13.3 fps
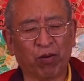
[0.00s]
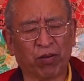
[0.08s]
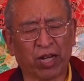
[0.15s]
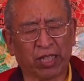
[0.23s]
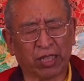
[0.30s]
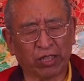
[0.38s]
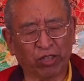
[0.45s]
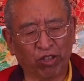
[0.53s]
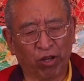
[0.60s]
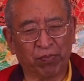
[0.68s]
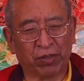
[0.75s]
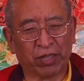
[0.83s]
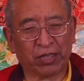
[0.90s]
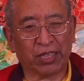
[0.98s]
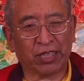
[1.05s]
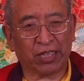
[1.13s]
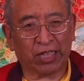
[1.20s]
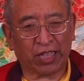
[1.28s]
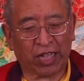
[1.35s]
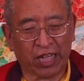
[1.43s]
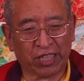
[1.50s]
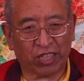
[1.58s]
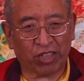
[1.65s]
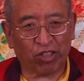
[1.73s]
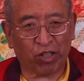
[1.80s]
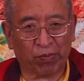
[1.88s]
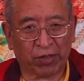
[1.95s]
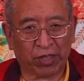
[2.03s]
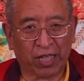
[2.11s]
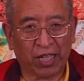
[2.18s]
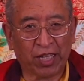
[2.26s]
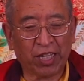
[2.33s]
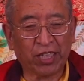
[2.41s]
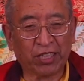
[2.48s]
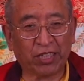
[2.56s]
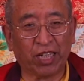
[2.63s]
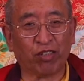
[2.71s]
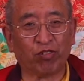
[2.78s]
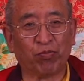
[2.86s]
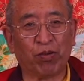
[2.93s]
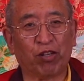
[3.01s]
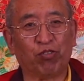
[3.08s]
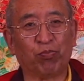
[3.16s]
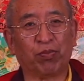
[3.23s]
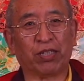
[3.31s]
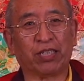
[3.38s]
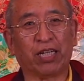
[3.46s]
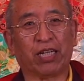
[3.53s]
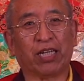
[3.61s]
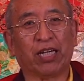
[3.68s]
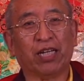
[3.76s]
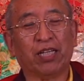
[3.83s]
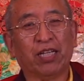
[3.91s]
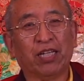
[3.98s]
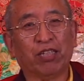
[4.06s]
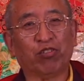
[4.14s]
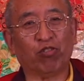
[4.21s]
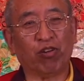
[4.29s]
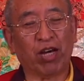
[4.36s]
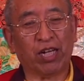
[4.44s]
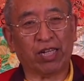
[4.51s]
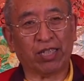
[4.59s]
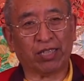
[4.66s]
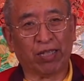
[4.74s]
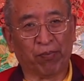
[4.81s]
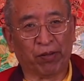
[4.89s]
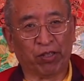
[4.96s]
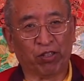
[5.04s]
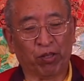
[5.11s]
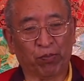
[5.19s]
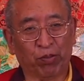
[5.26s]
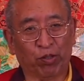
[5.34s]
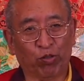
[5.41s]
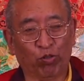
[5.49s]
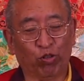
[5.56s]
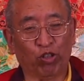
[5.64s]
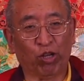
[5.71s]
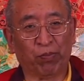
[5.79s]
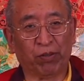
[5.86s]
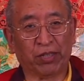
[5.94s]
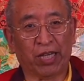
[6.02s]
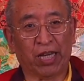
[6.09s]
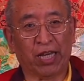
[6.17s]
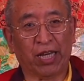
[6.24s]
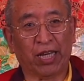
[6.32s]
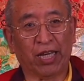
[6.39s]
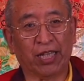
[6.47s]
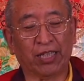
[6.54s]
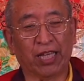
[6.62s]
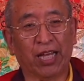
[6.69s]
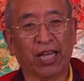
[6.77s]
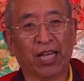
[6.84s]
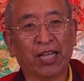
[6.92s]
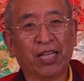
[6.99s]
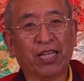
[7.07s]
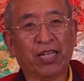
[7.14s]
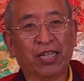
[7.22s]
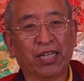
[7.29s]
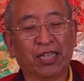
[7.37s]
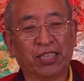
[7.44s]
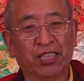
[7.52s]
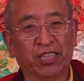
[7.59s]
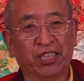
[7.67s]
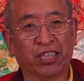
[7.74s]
Discernment, focused on perfect awakening, means that this altruistic benevolence, this wish to protect all